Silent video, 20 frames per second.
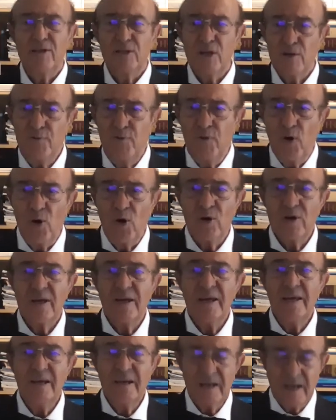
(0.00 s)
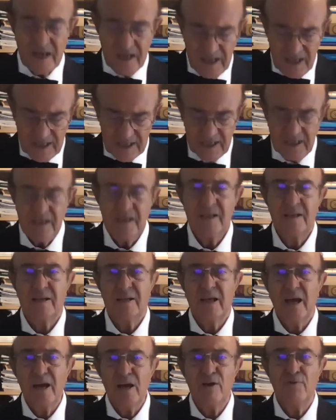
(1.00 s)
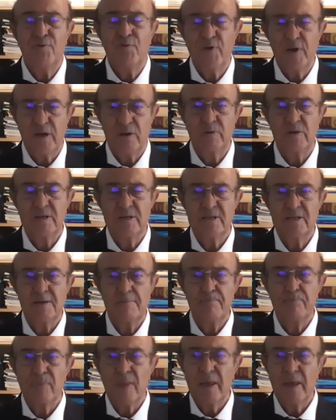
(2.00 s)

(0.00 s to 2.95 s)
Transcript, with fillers: therefore increasing their frequency.